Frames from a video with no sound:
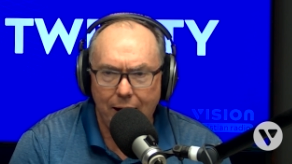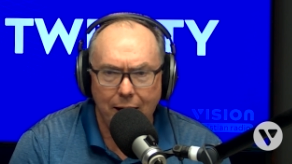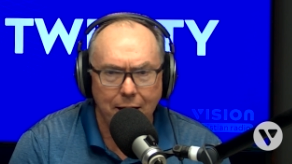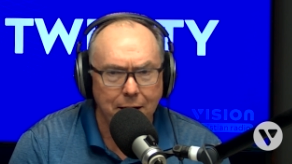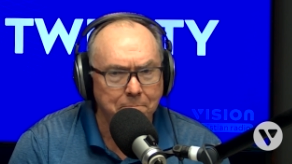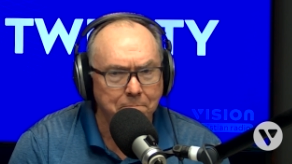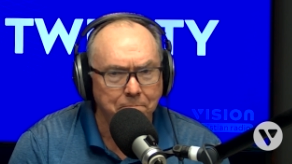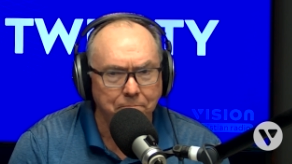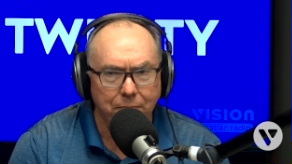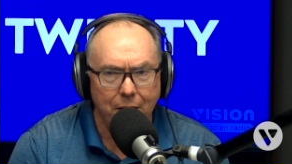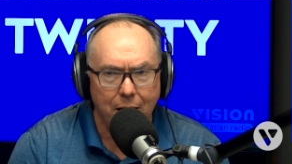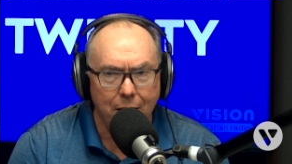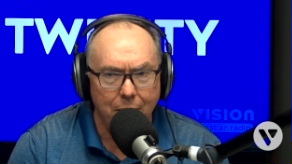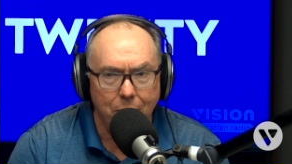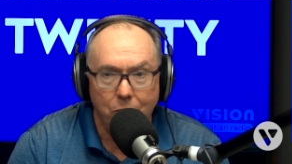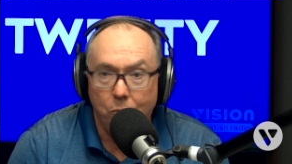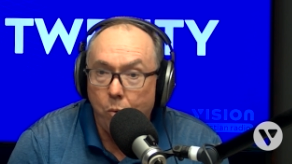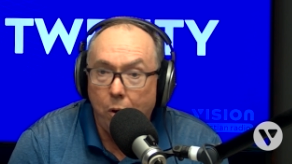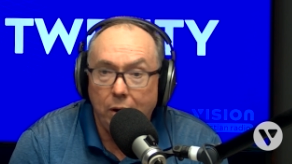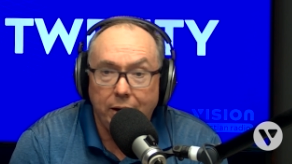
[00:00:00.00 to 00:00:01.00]
Um,
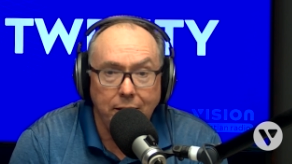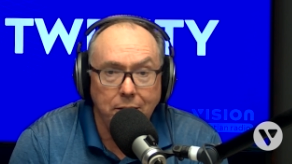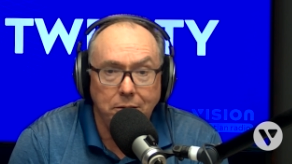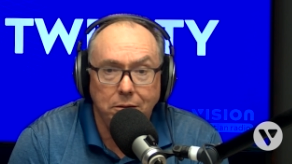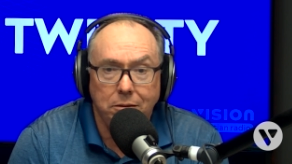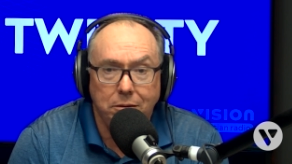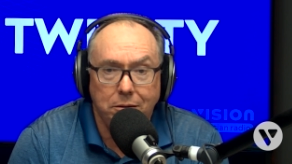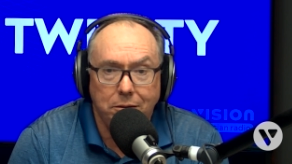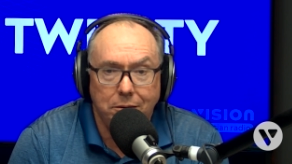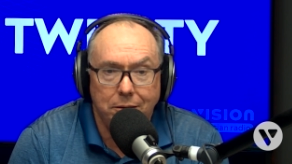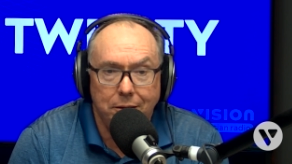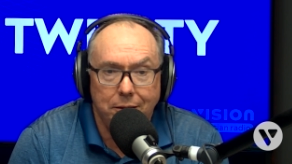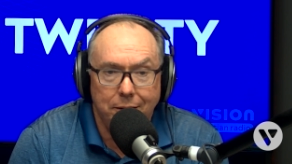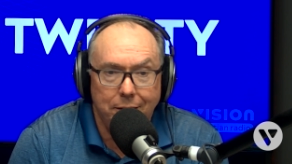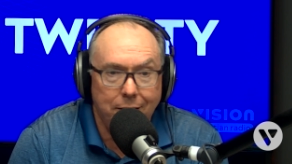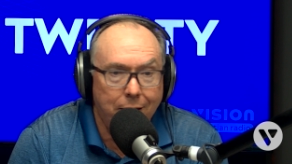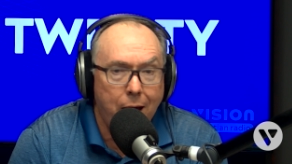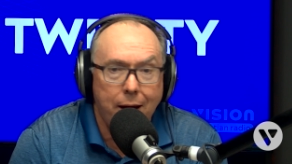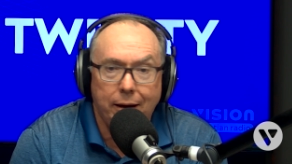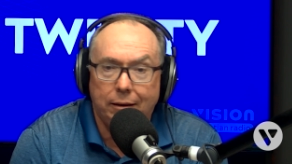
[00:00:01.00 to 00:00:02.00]
uh, what is
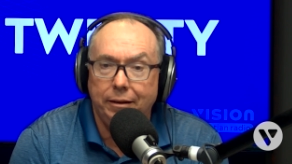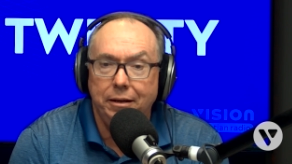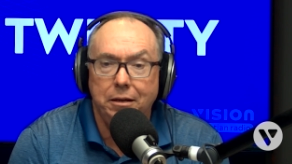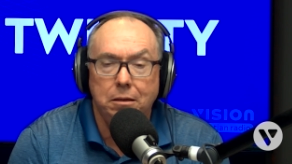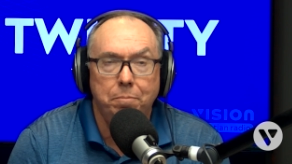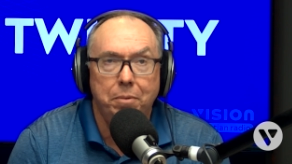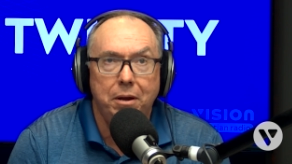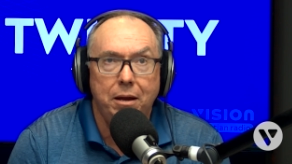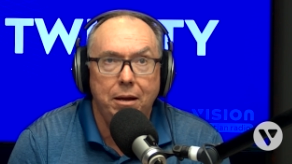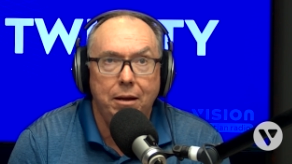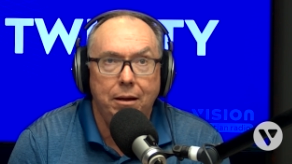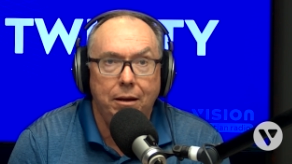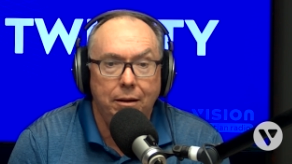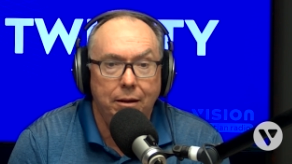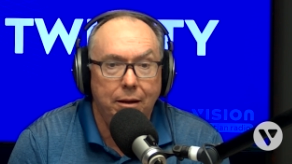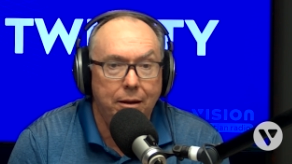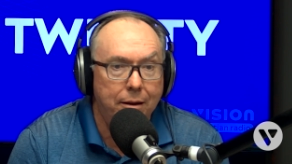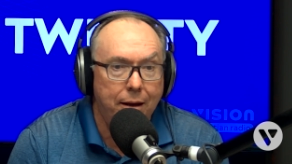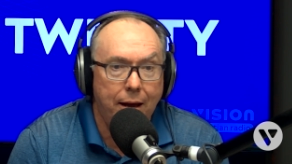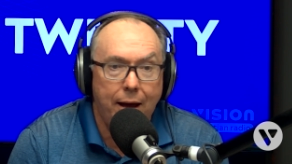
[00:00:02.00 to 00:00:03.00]
likely to be
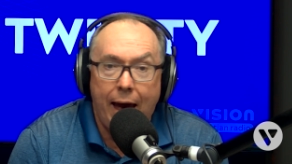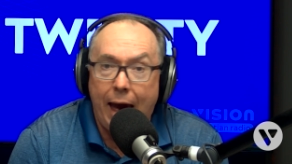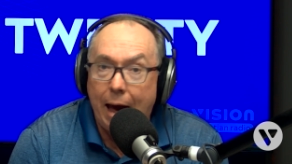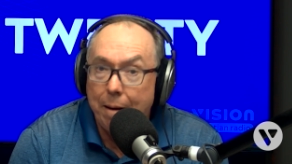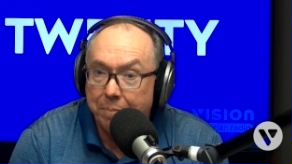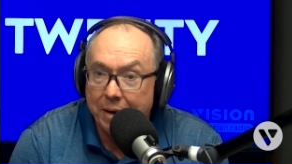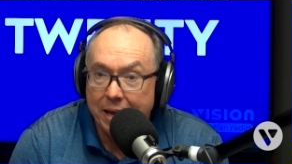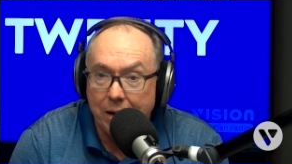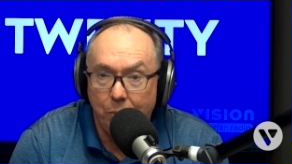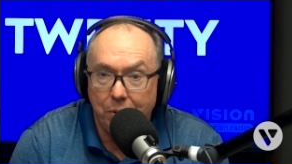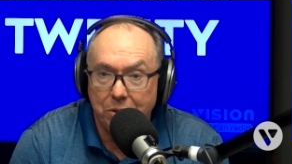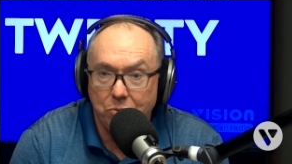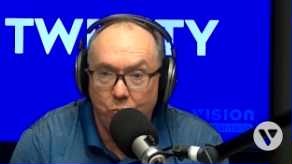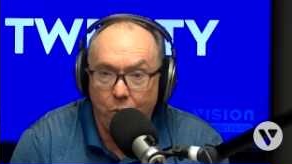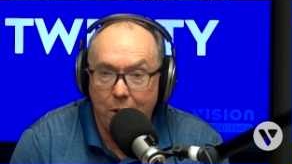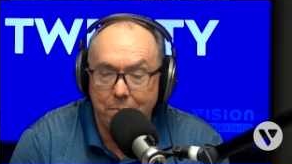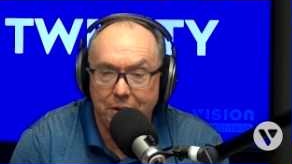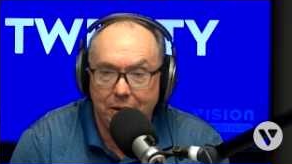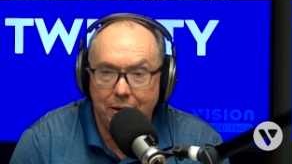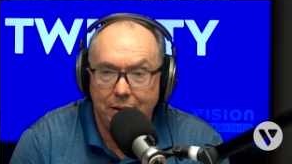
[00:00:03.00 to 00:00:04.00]
happening with
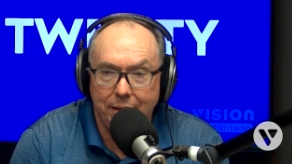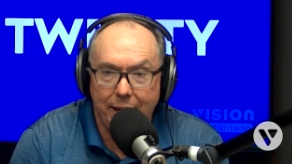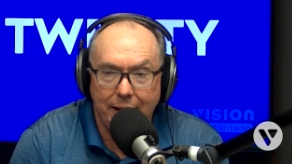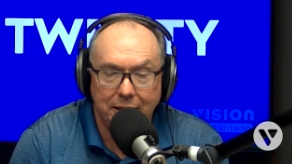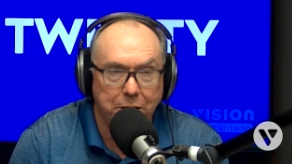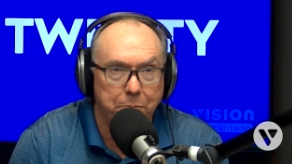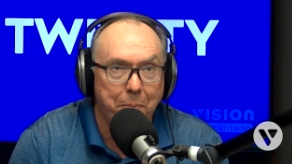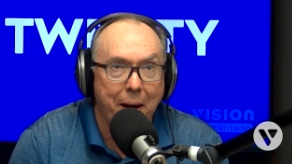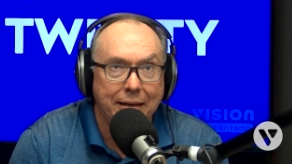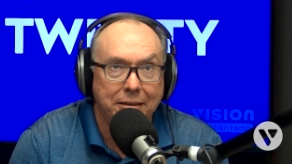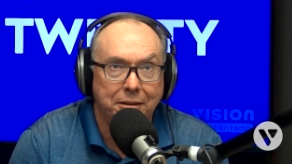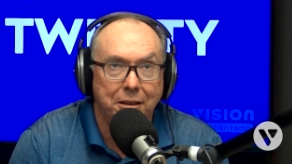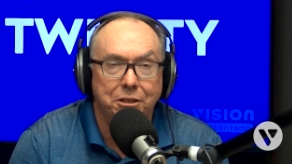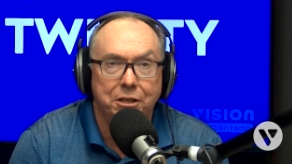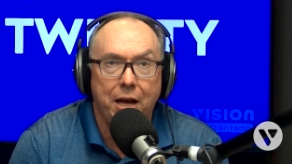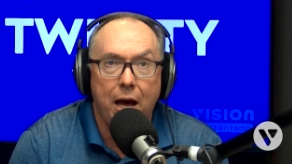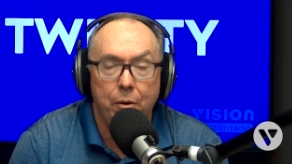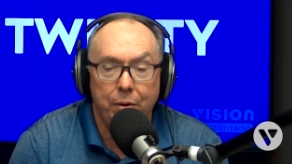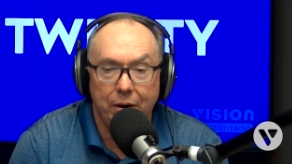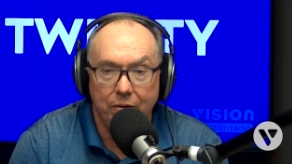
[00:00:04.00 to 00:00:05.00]
women and their
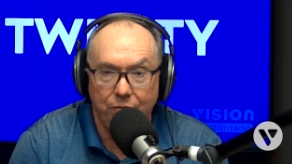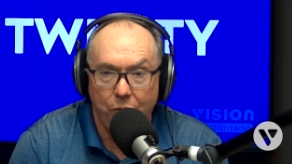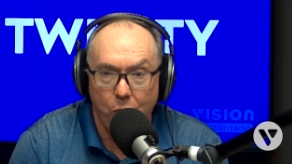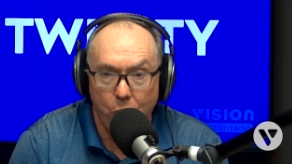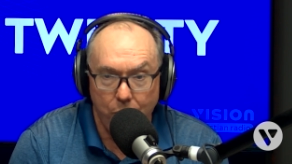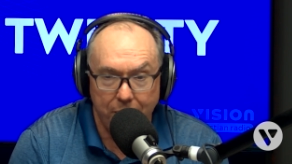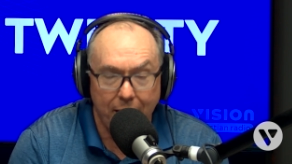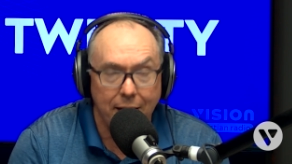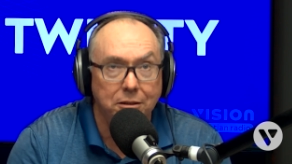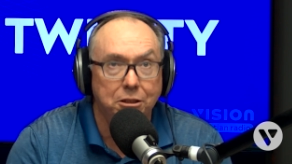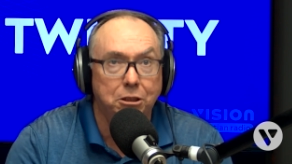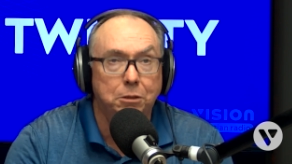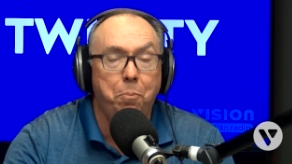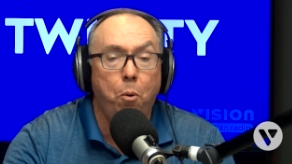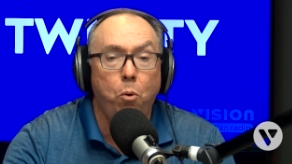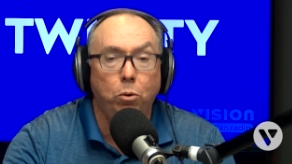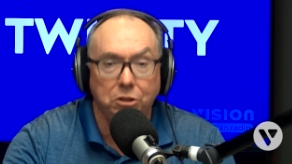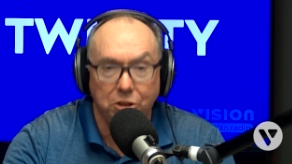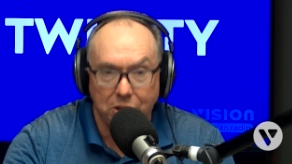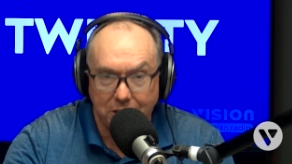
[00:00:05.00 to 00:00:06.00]
spaces going forward, and
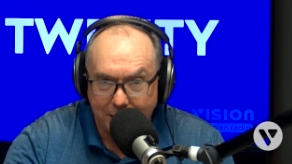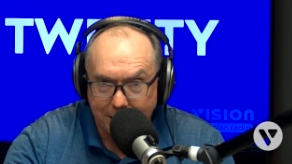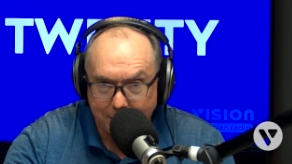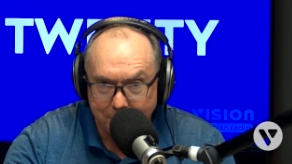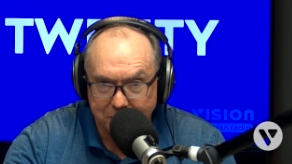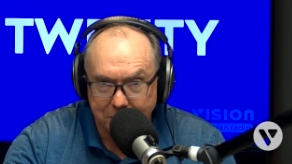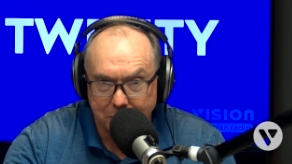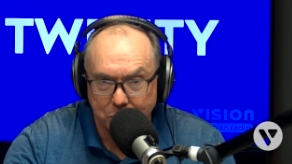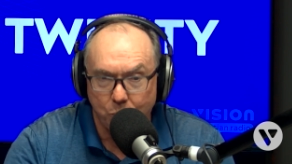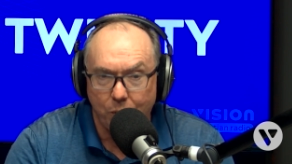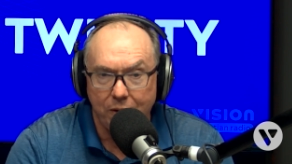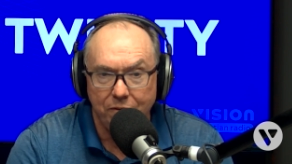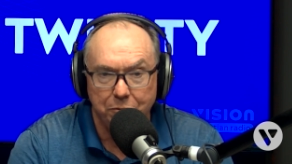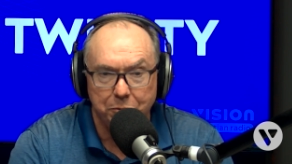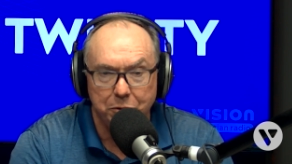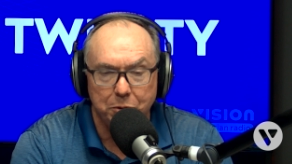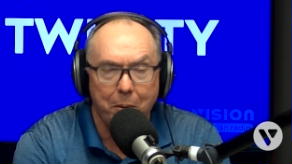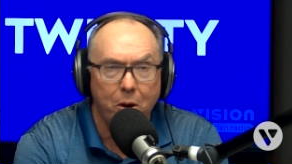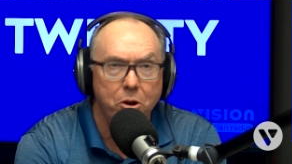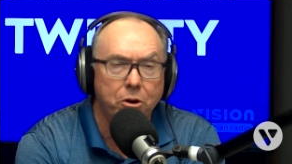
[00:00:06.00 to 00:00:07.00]
sports teams, as
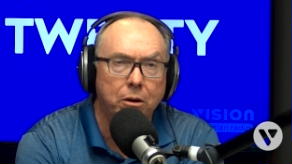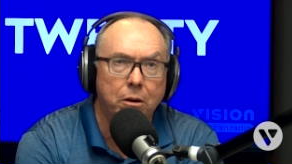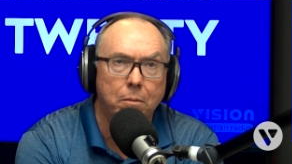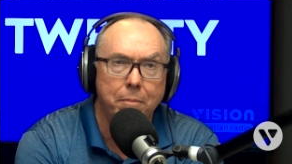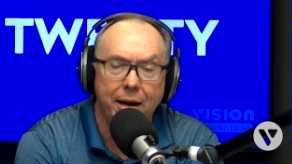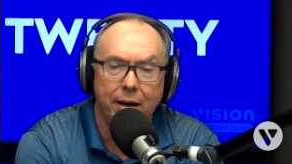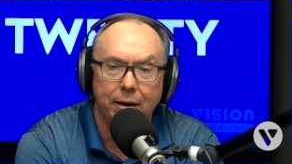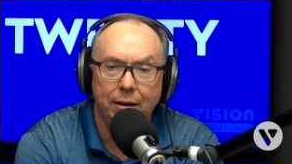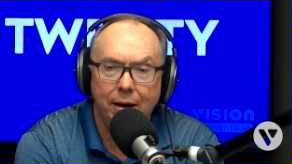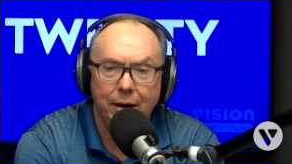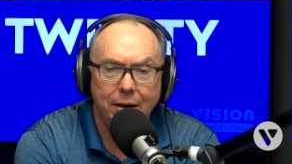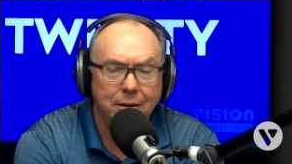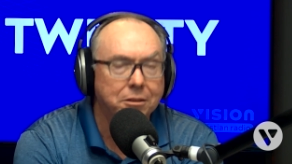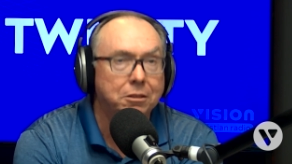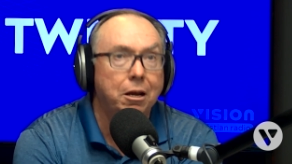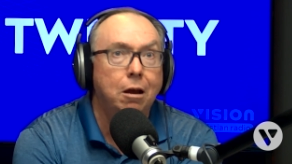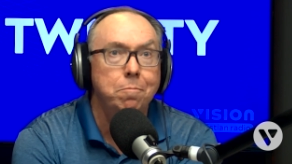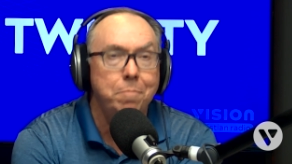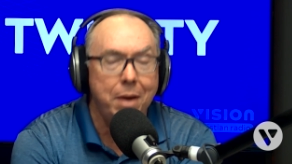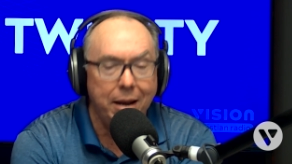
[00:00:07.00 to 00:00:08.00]
we've spoken about
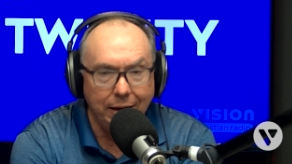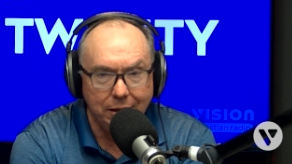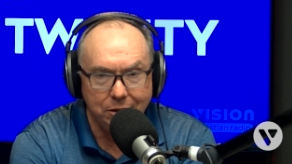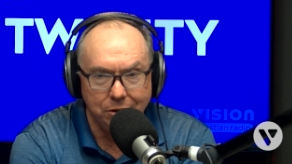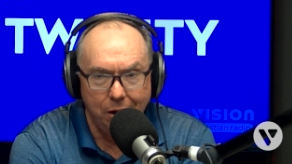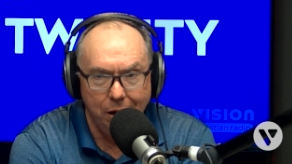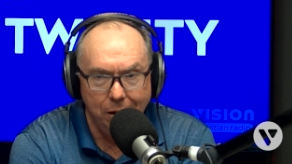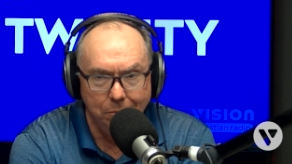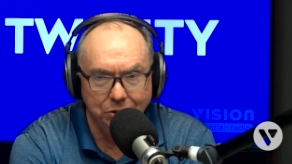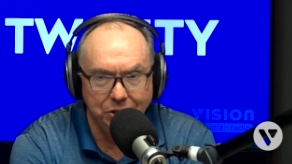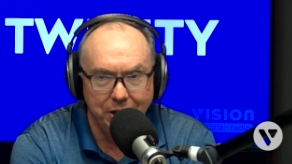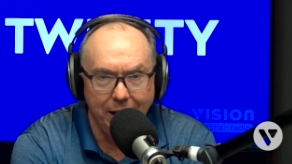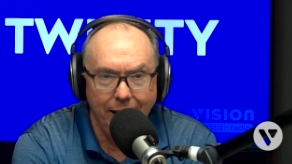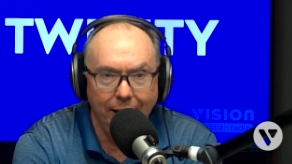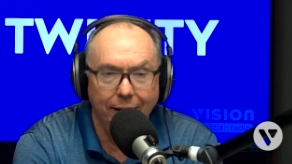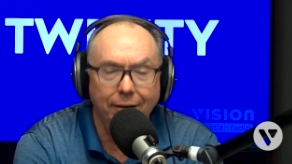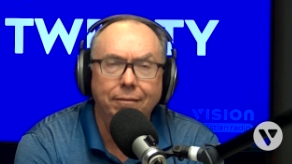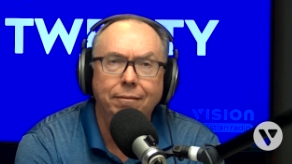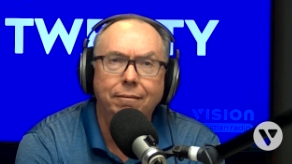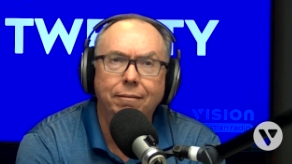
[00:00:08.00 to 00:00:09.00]
so many times
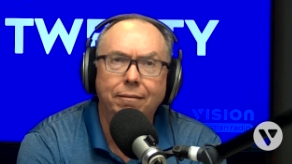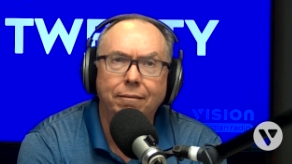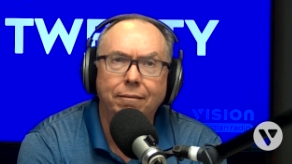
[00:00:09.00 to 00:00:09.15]
now?